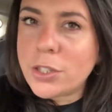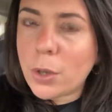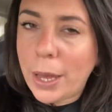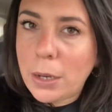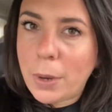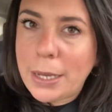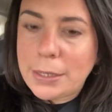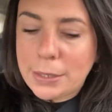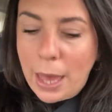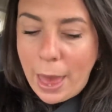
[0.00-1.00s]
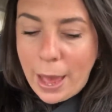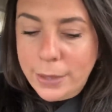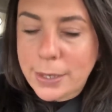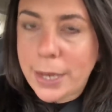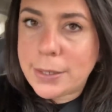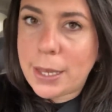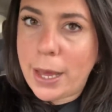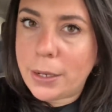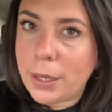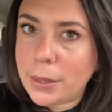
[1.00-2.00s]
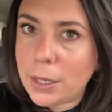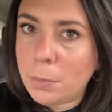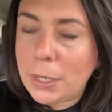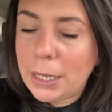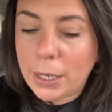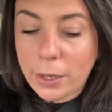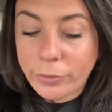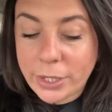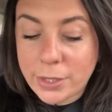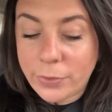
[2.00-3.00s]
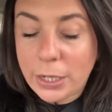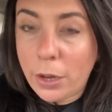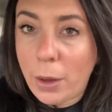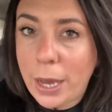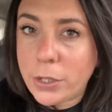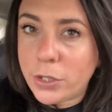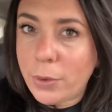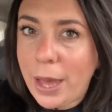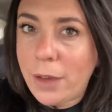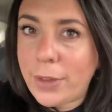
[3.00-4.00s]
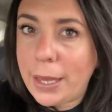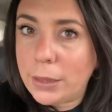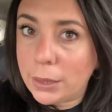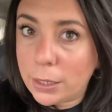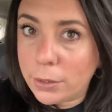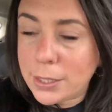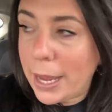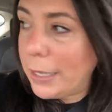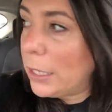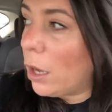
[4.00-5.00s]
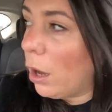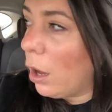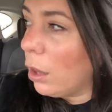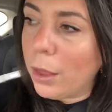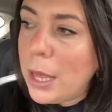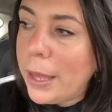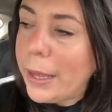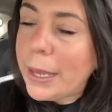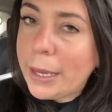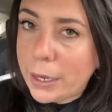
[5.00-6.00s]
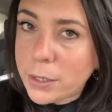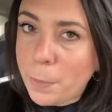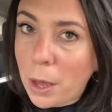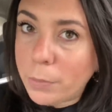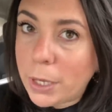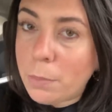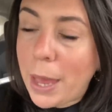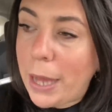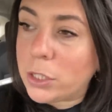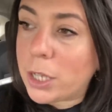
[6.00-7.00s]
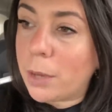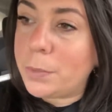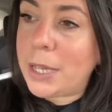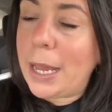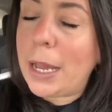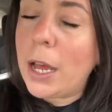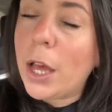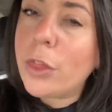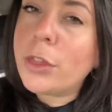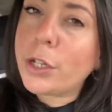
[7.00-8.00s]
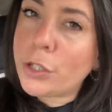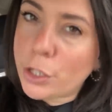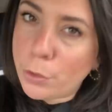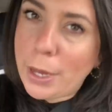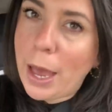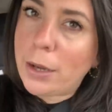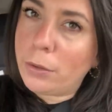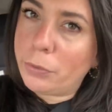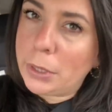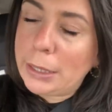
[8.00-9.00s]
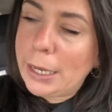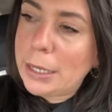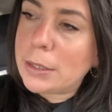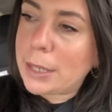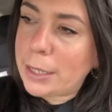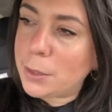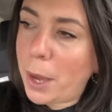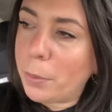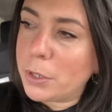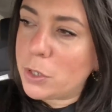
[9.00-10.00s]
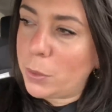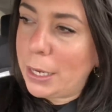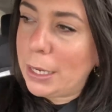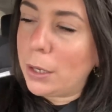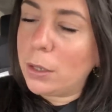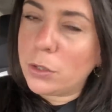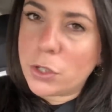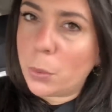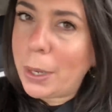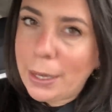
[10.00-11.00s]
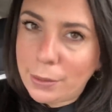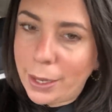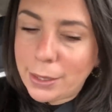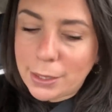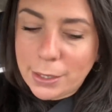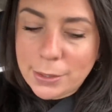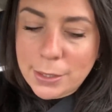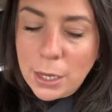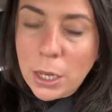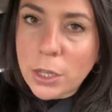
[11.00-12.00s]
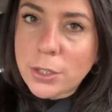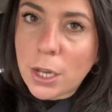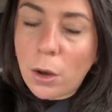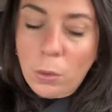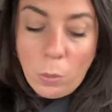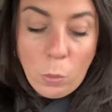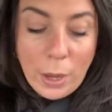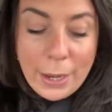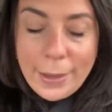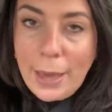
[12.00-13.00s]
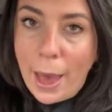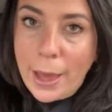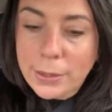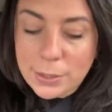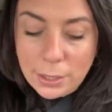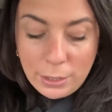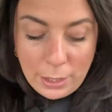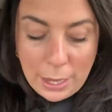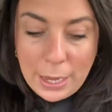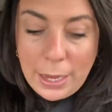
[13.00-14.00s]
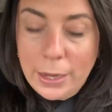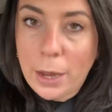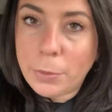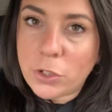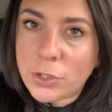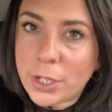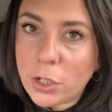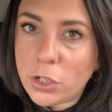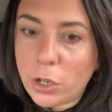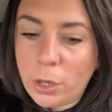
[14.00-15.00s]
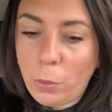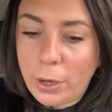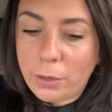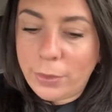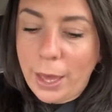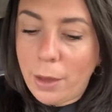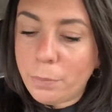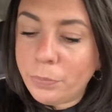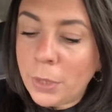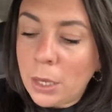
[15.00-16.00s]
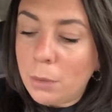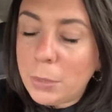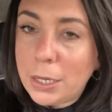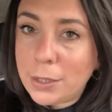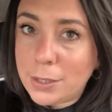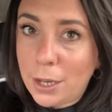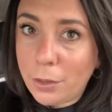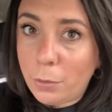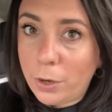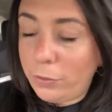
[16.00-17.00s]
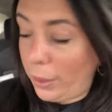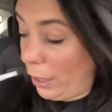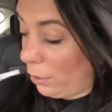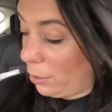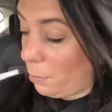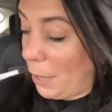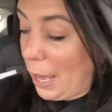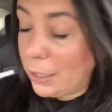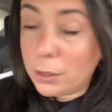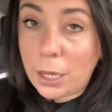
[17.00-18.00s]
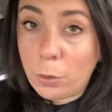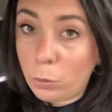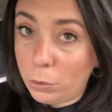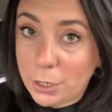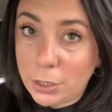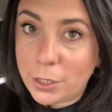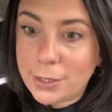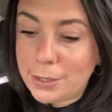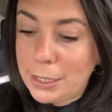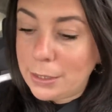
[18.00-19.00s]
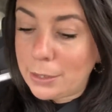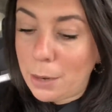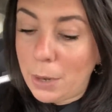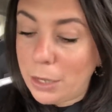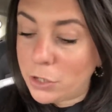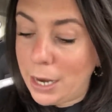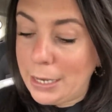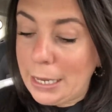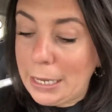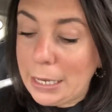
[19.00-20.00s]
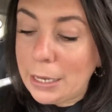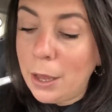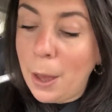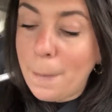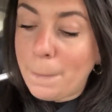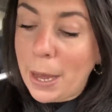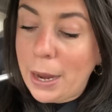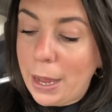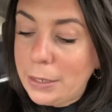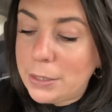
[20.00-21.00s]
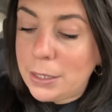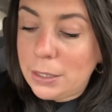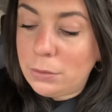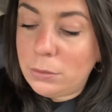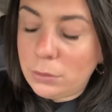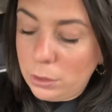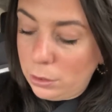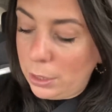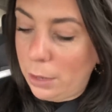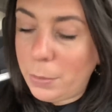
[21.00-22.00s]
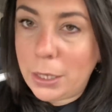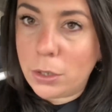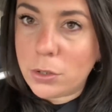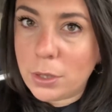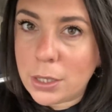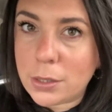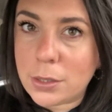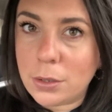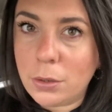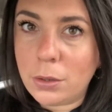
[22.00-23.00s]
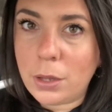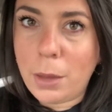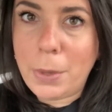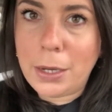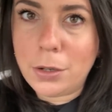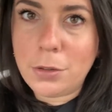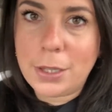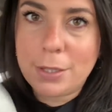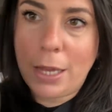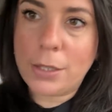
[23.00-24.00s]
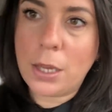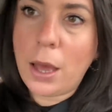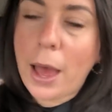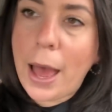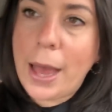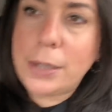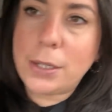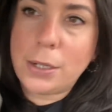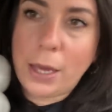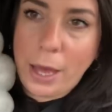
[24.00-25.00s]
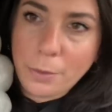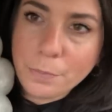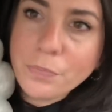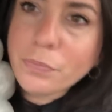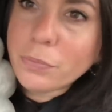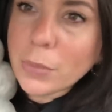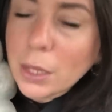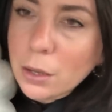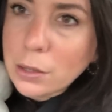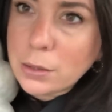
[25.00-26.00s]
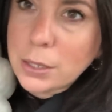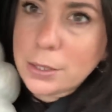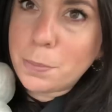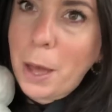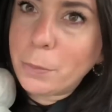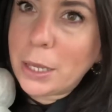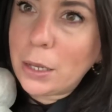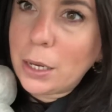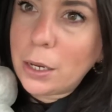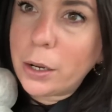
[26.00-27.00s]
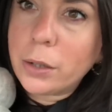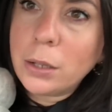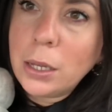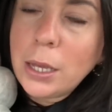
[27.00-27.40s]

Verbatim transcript: So anyways, as I said in the beginning of this video, I do have a little tiny haul and a pumpkin patch update. The two kind of relate. That's why we're doing, doing it like this. So what I got, and I'm just gonna show you one of them because the other one fell out of the bag and like rolled under a seat and I'm not trying to get it. But I did, how am I gonna do this? How am I gonna do this, guys? I did get this pumpkin here.